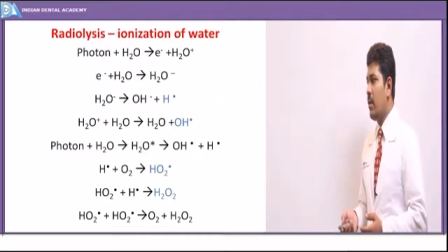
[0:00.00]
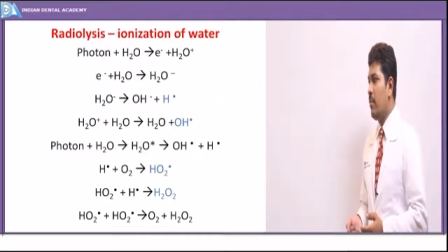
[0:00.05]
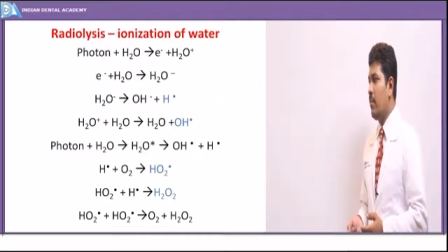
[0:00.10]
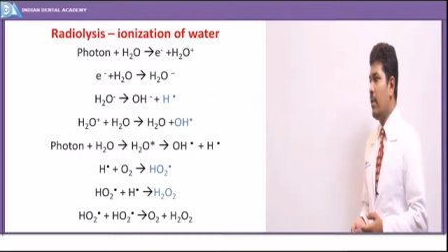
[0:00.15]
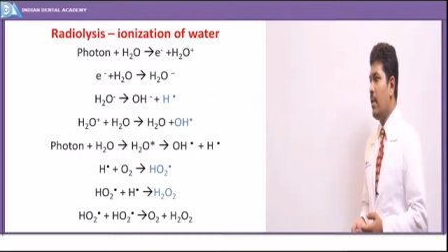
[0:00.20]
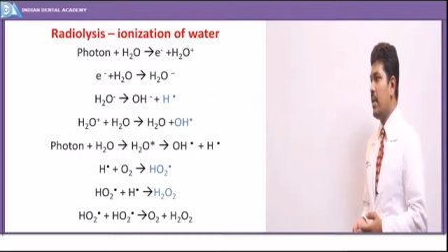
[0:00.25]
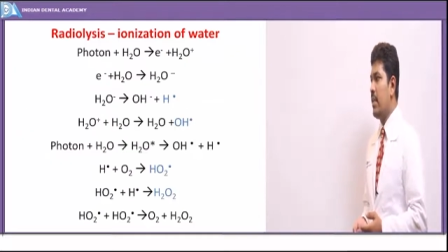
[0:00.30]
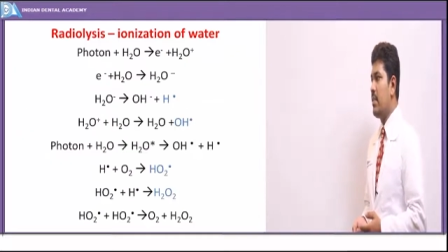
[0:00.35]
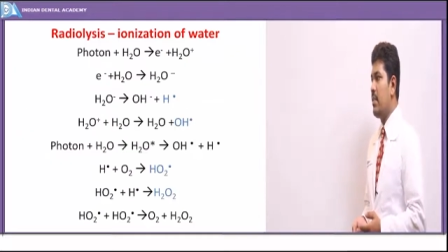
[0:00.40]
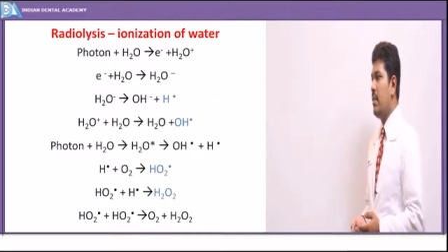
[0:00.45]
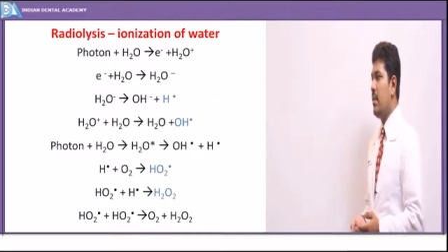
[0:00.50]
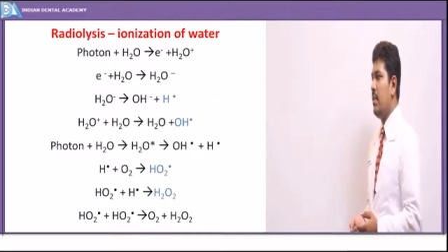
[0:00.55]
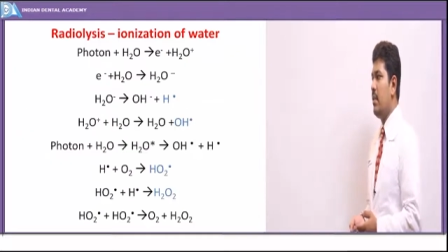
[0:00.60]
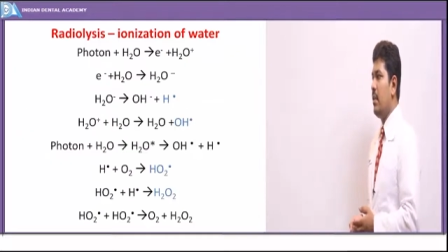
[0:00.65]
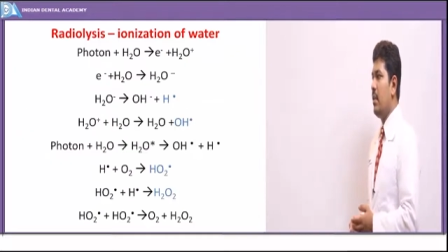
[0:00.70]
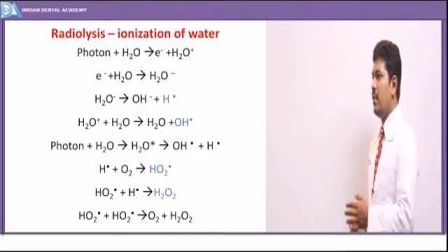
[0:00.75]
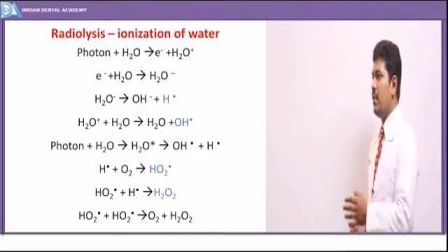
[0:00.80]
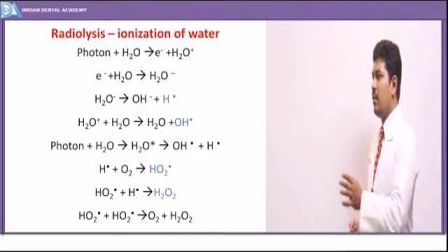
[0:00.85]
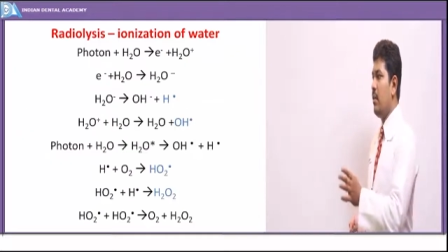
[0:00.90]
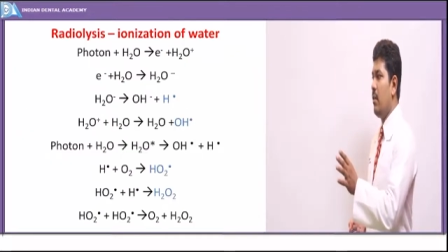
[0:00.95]
We can
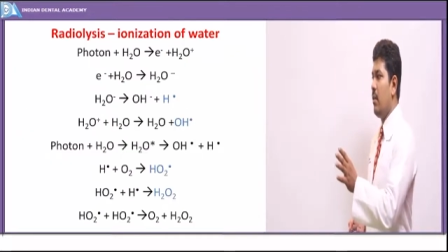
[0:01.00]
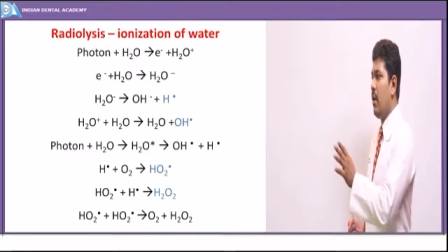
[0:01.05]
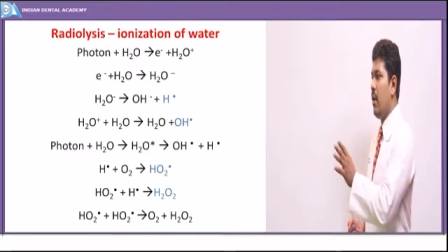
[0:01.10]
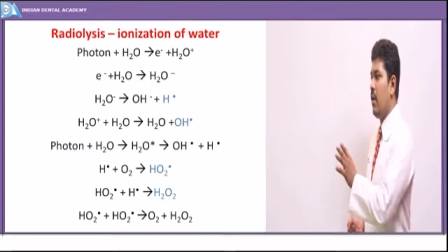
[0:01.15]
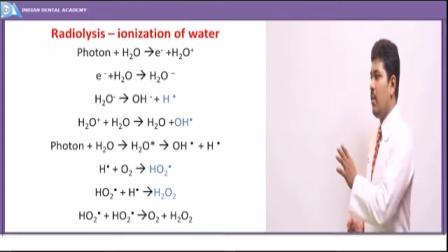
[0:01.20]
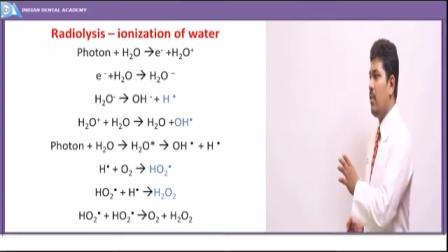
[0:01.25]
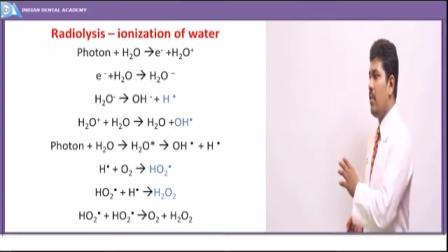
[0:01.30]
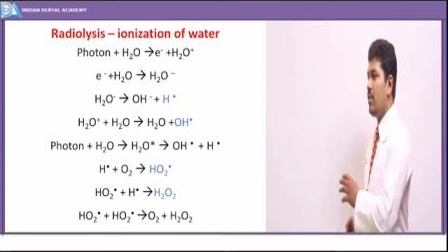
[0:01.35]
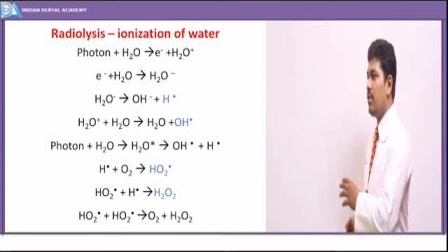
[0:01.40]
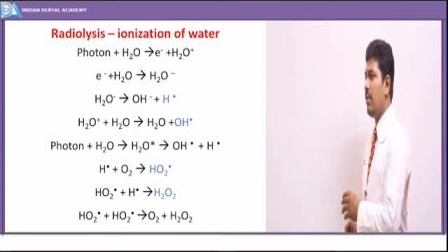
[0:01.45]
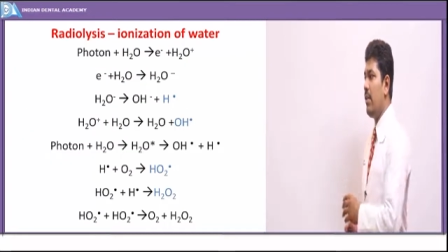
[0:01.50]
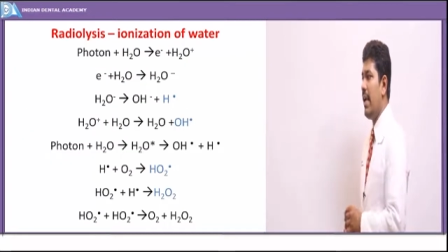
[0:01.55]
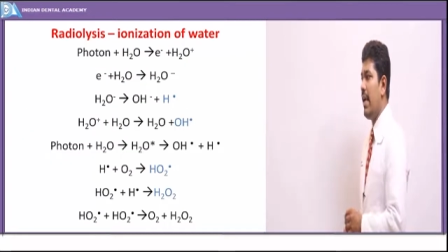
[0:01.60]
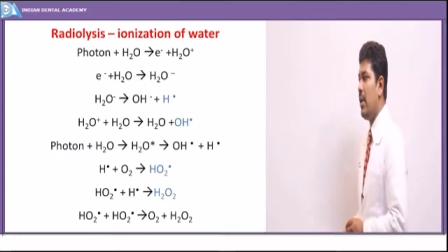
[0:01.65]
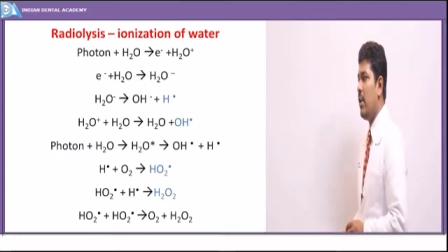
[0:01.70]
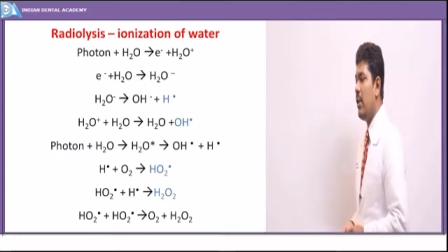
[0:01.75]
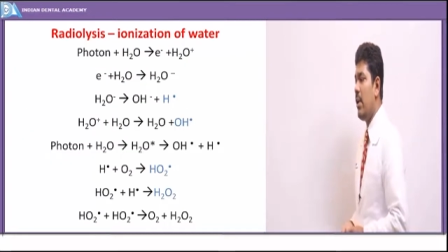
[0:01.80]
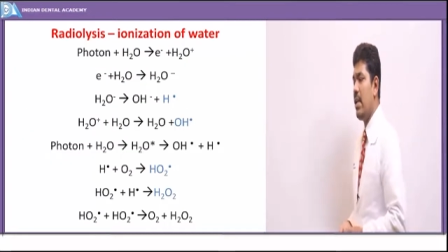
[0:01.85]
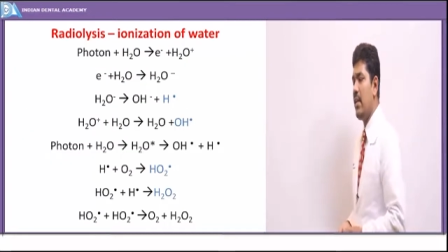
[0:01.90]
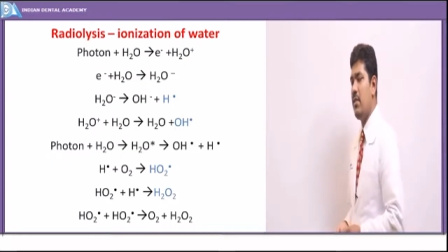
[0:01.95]
see how this
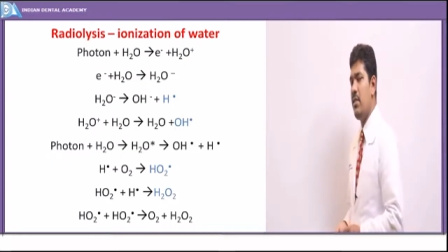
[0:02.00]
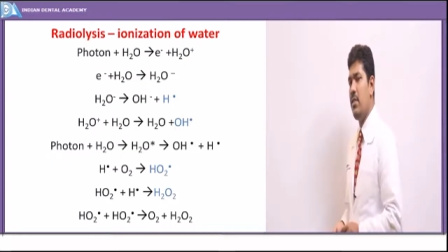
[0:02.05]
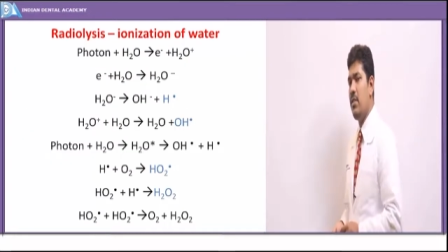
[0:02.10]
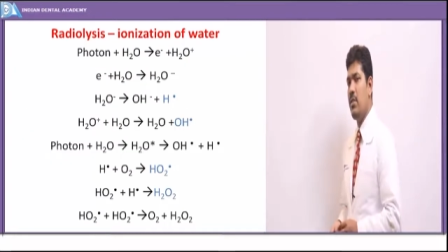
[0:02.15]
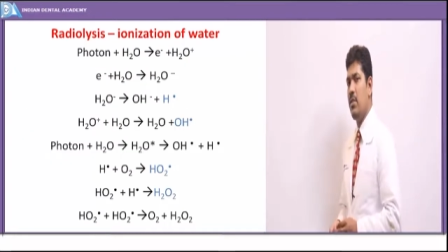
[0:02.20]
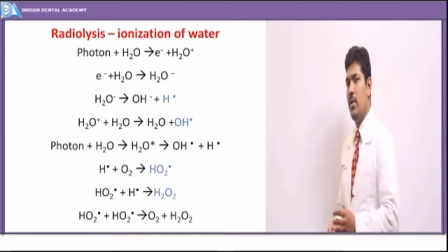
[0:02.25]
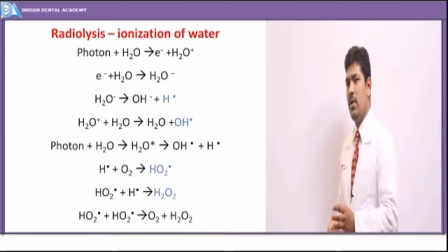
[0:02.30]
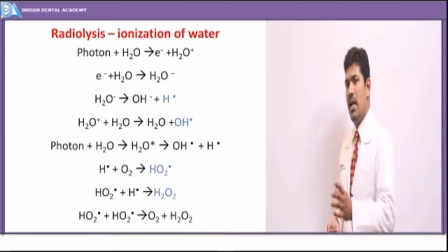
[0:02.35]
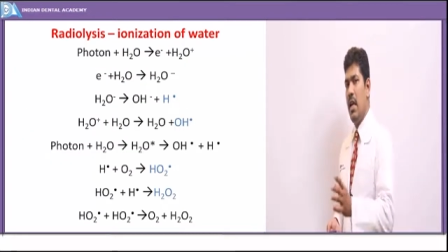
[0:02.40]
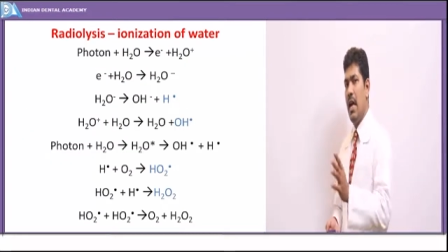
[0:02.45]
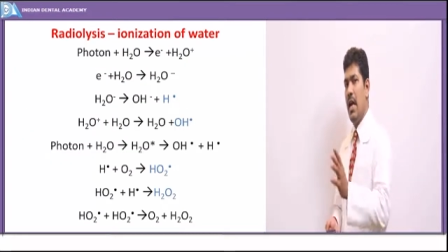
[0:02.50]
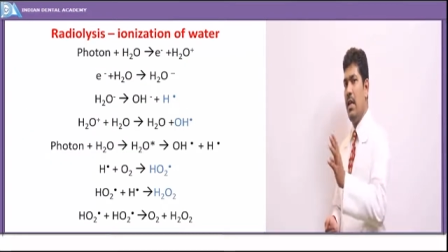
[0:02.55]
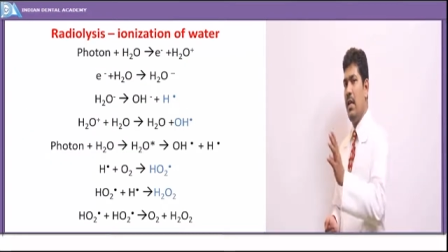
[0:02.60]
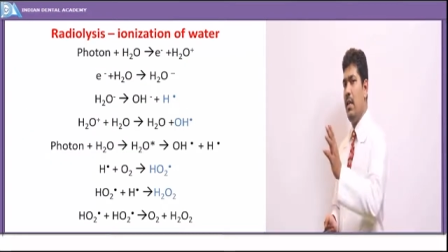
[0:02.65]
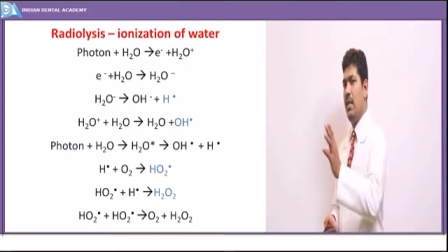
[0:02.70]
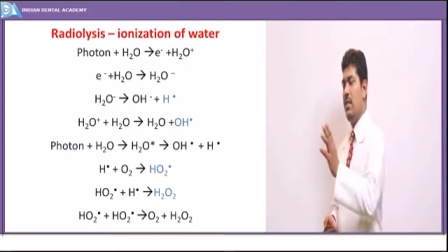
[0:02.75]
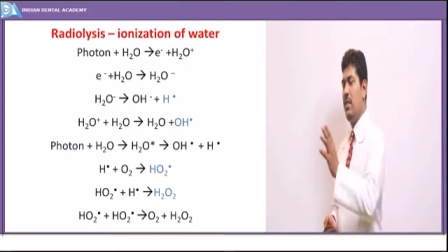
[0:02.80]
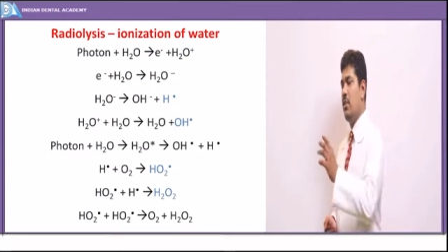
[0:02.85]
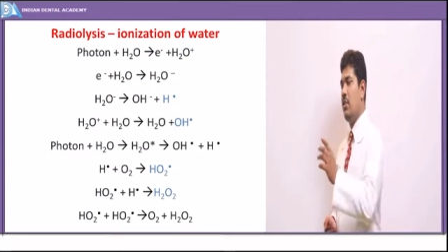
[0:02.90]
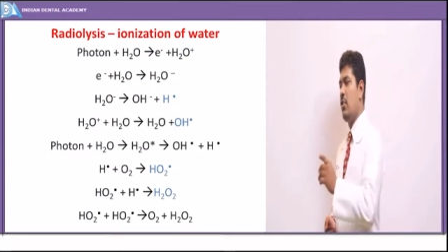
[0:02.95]
radiolysis or the
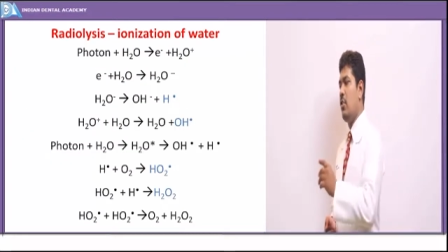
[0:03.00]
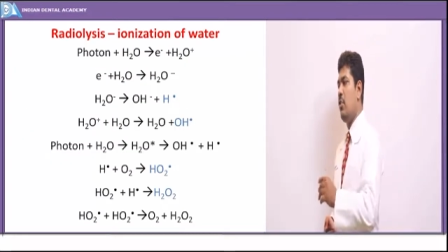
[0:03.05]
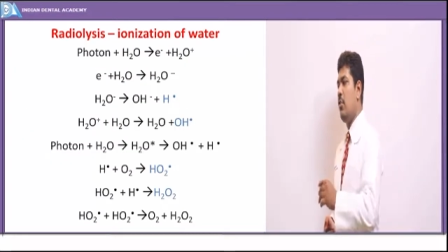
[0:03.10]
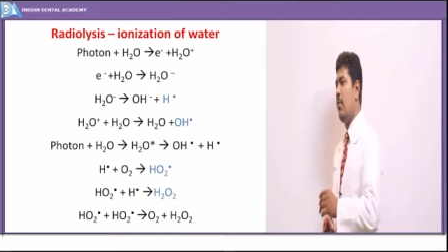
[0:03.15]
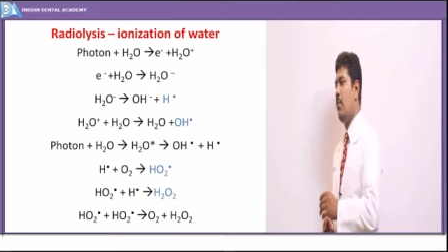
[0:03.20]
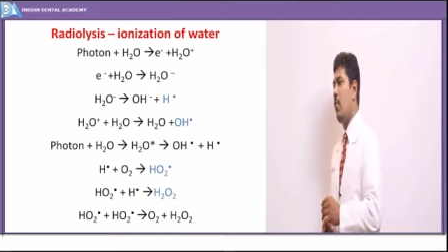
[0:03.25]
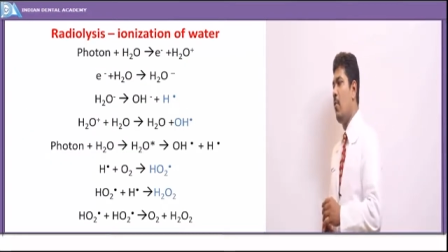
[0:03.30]
ionization of